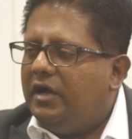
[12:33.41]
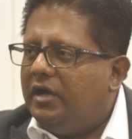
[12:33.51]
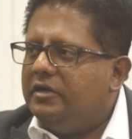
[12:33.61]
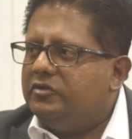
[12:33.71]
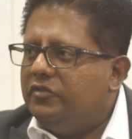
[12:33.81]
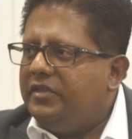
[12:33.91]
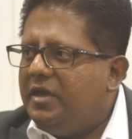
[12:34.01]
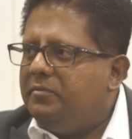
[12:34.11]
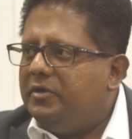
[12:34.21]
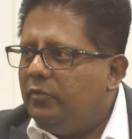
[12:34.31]
are to
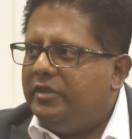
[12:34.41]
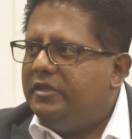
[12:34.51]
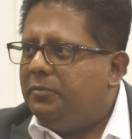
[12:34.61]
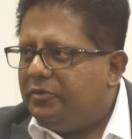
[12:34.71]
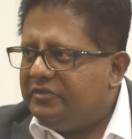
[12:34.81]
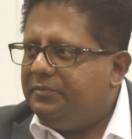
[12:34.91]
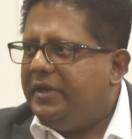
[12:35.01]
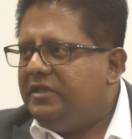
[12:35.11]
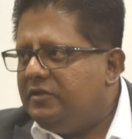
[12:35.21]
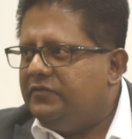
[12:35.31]
them and what their
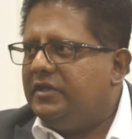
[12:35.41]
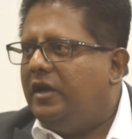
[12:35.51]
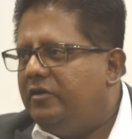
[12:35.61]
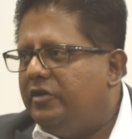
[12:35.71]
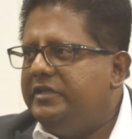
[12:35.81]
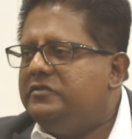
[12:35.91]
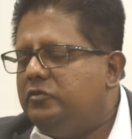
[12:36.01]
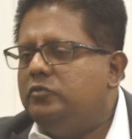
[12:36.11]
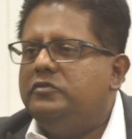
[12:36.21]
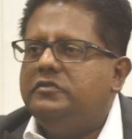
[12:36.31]
perspectives are on
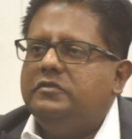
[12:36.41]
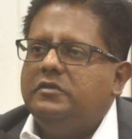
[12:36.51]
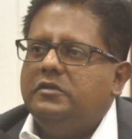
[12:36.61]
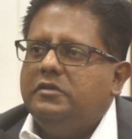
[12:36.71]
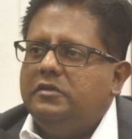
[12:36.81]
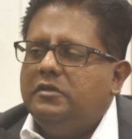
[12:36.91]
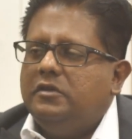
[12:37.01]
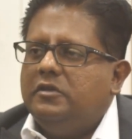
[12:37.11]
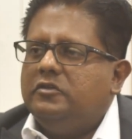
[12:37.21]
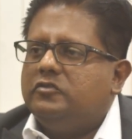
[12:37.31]
issues,
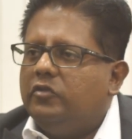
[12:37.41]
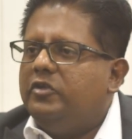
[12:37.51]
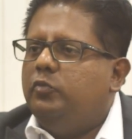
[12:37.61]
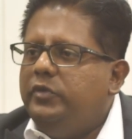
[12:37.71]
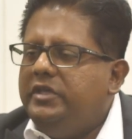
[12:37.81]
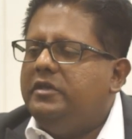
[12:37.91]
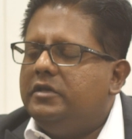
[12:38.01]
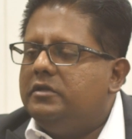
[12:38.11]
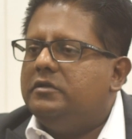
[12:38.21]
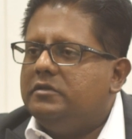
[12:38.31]
so that we
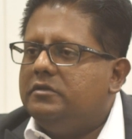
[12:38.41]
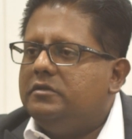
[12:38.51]
can,